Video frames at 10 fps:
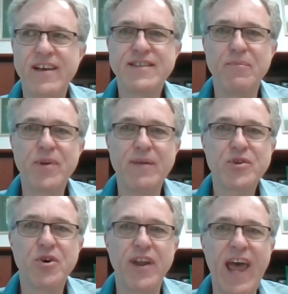
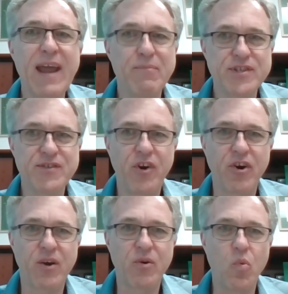sometimes called
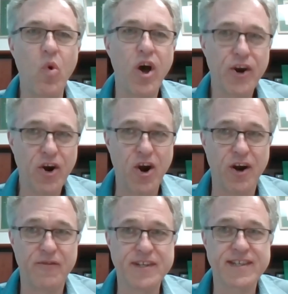atmospheric water
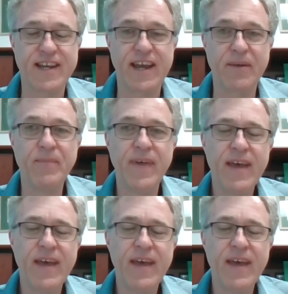harvesting.